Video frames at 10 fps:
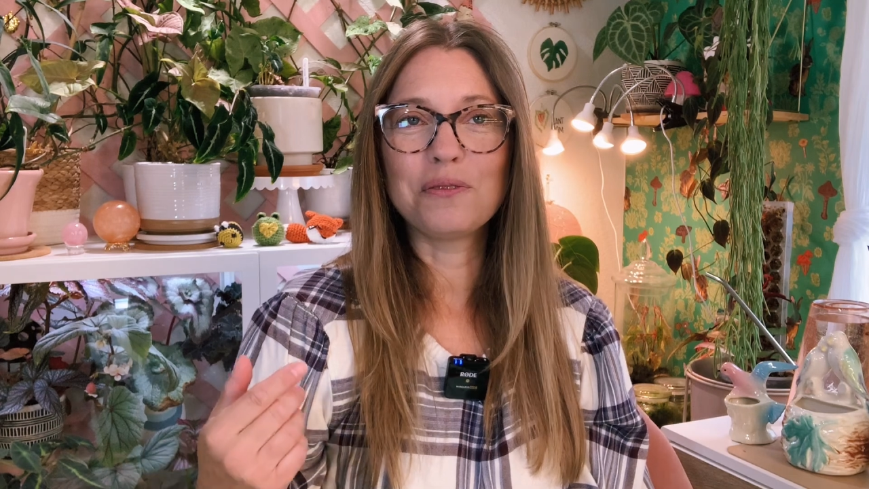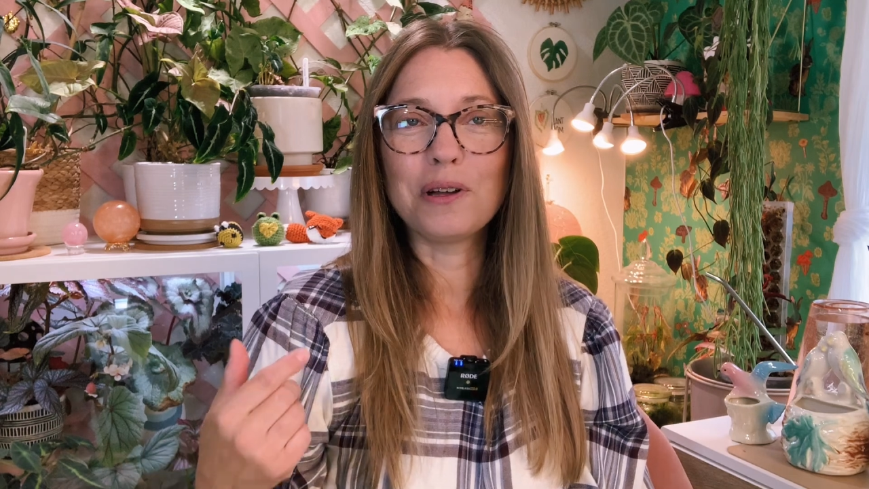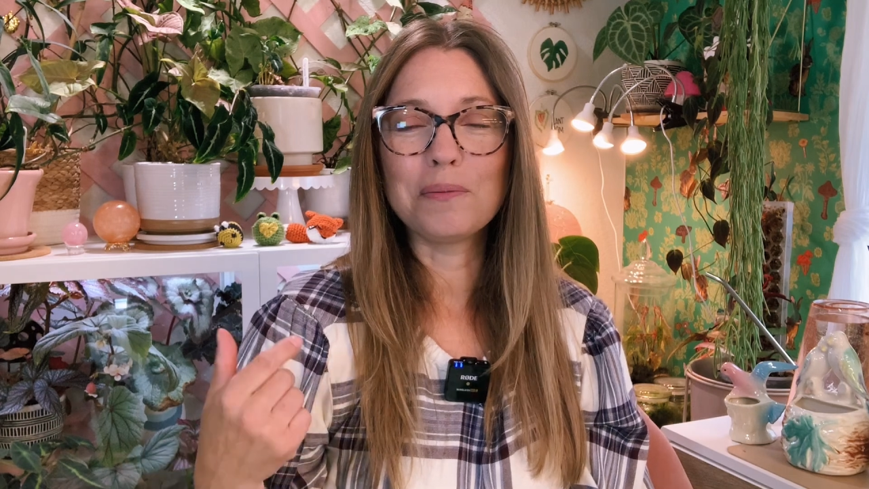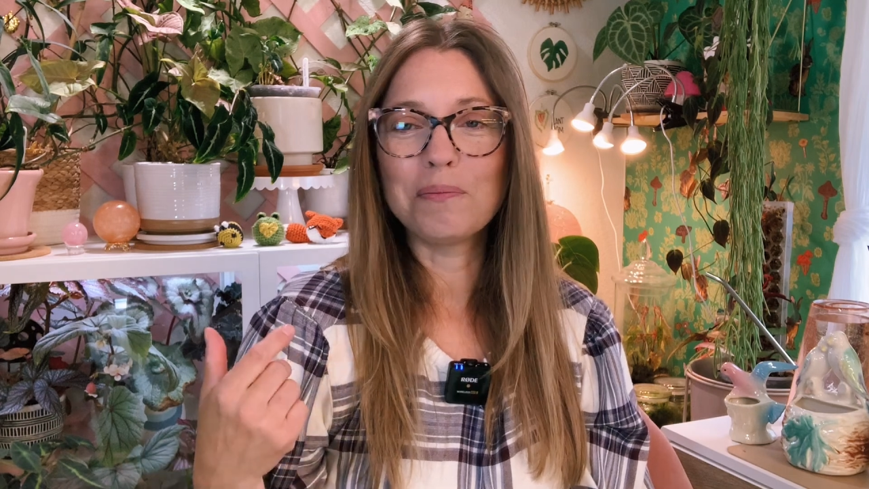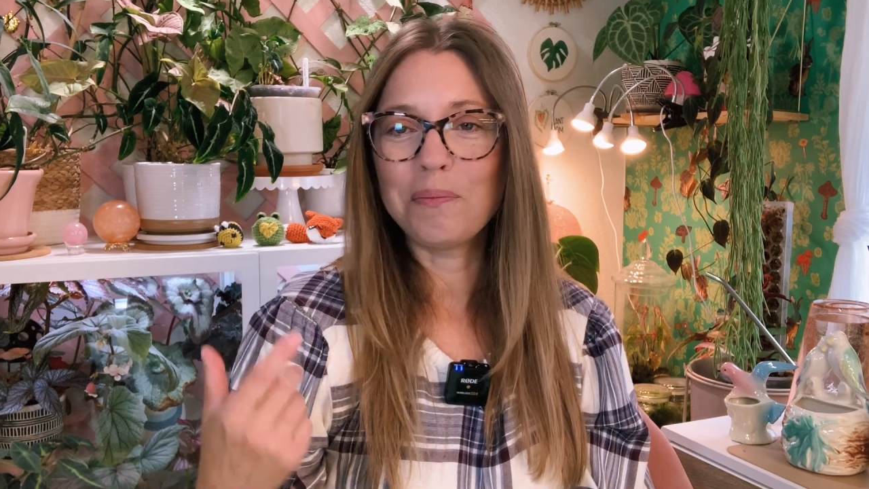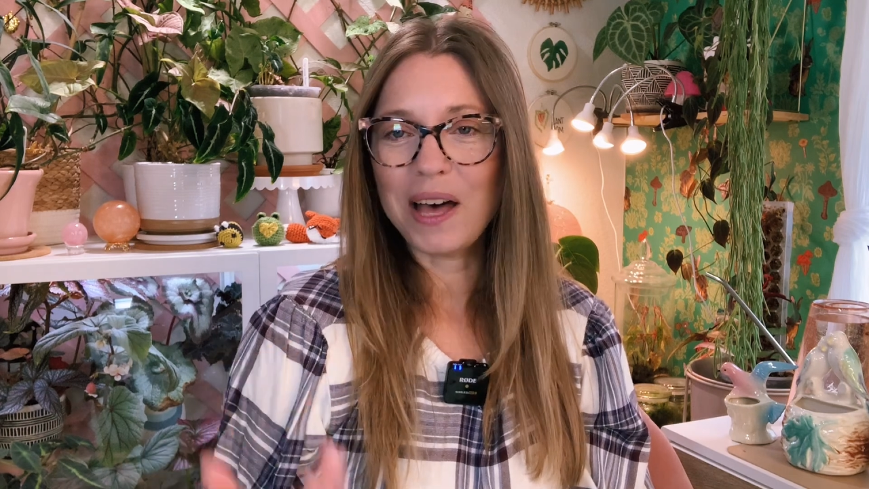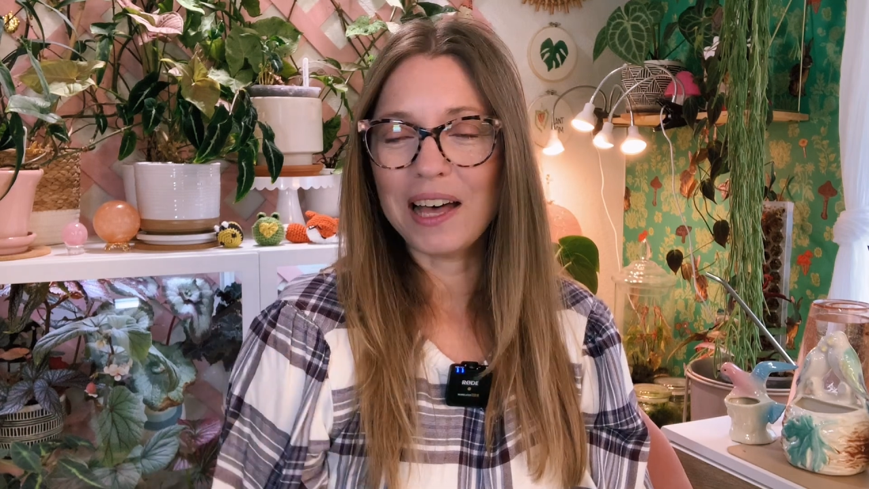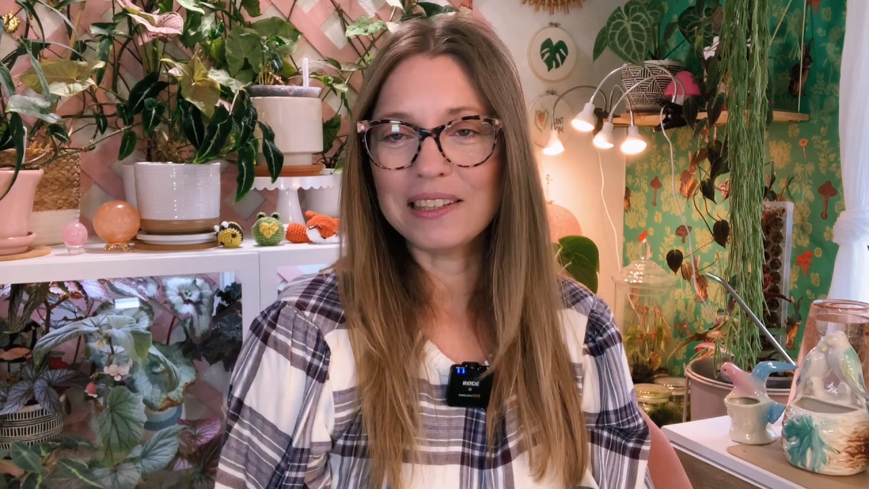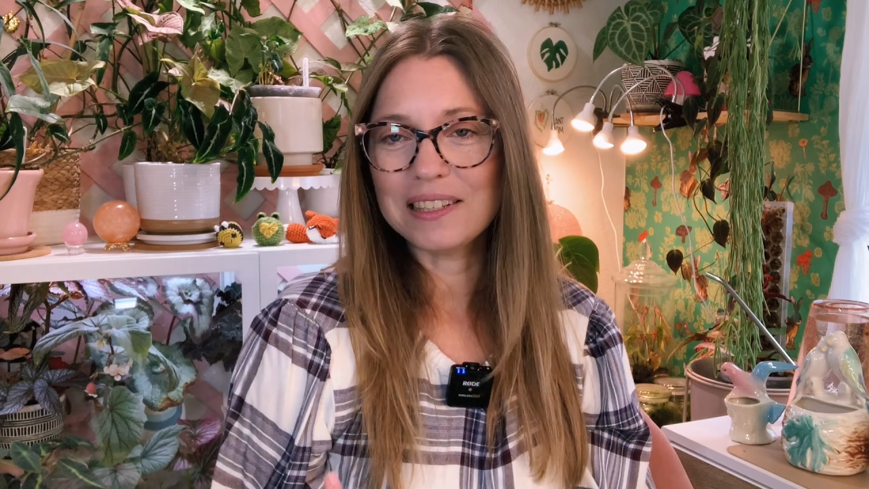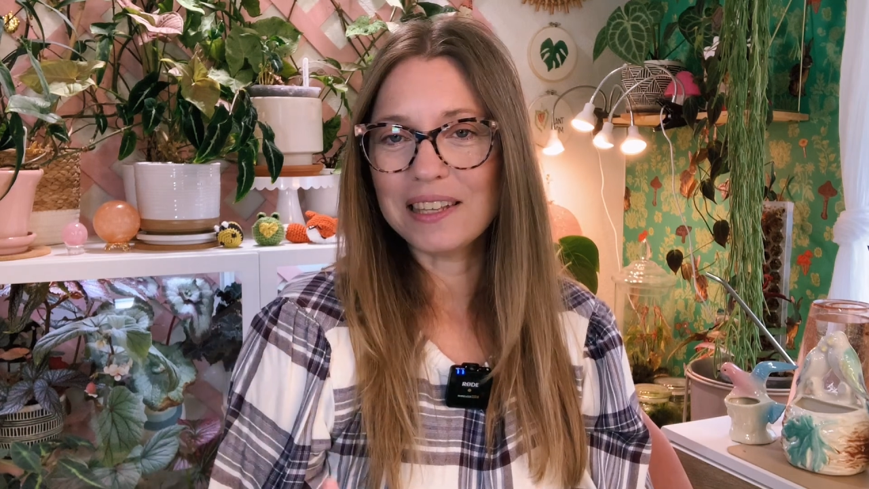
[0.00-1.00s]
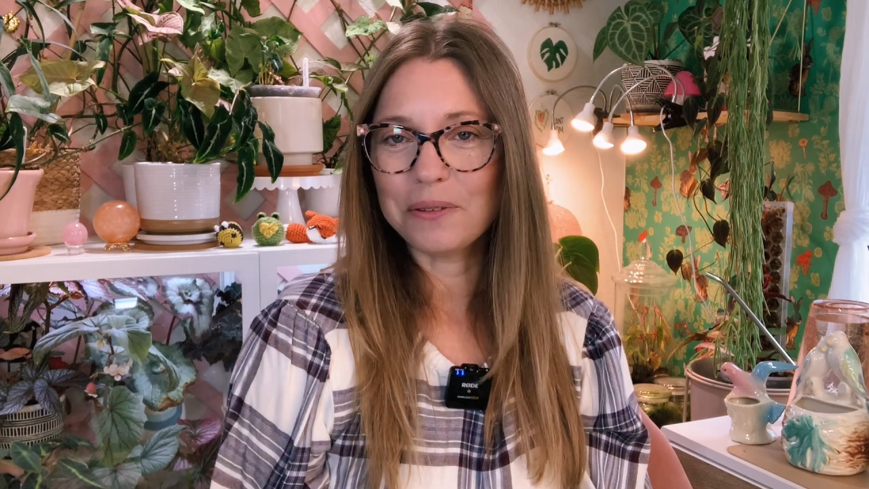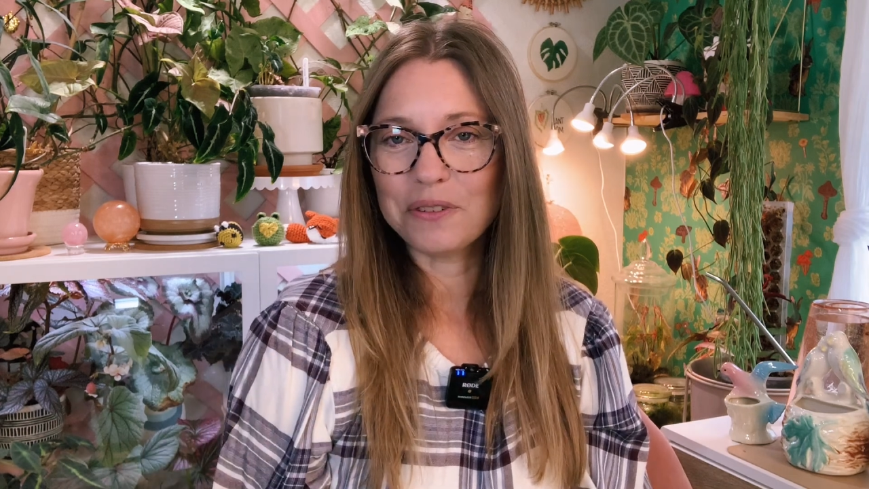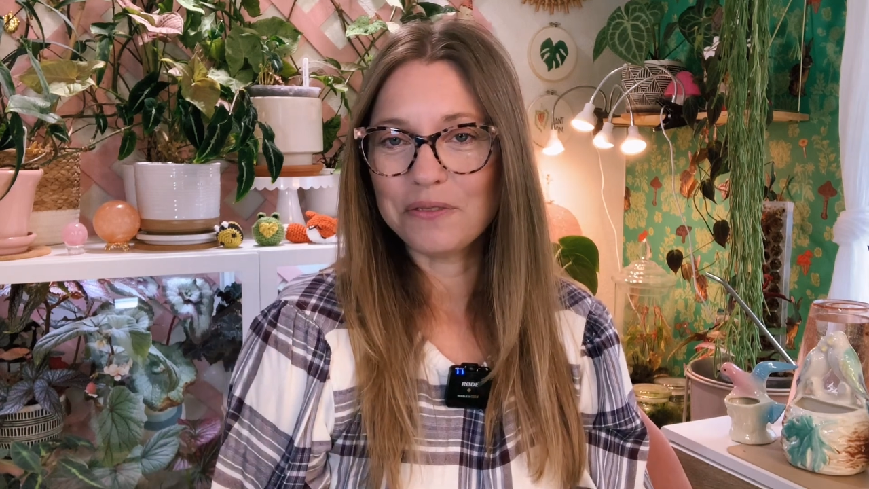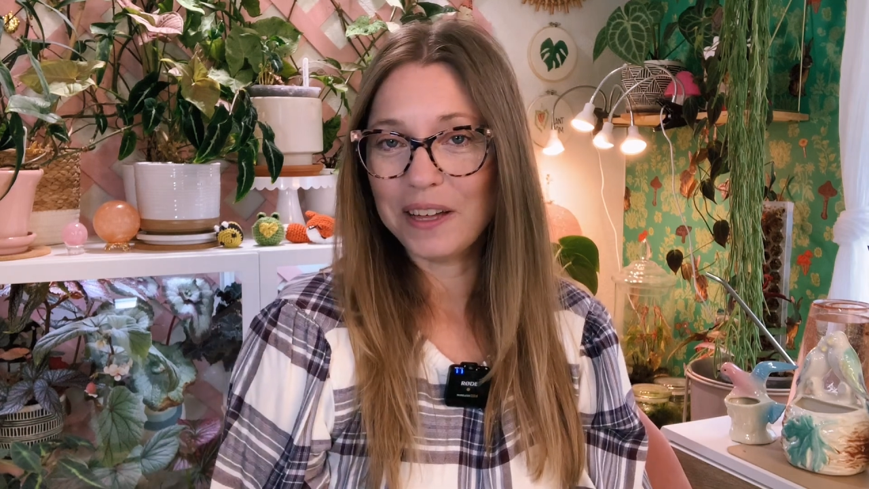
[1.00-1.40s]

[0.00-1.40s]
from pots that were